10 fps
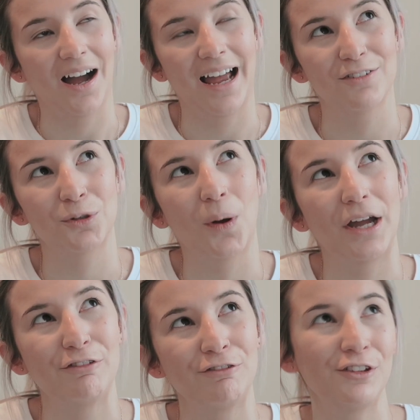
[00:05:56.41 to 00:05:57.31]
I have
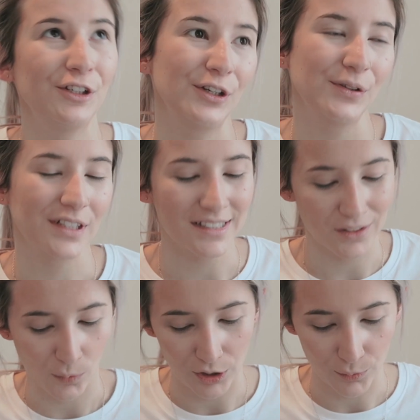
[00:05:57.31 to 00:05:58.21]
quite a few and I didn't
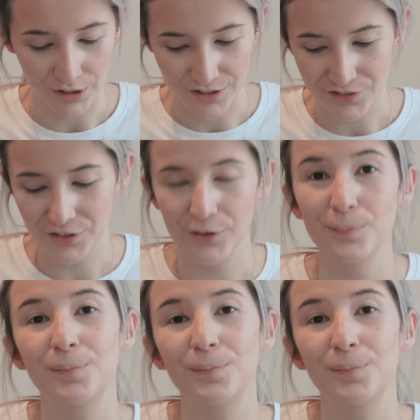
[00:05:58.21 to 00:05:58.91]
know what I wanted to do,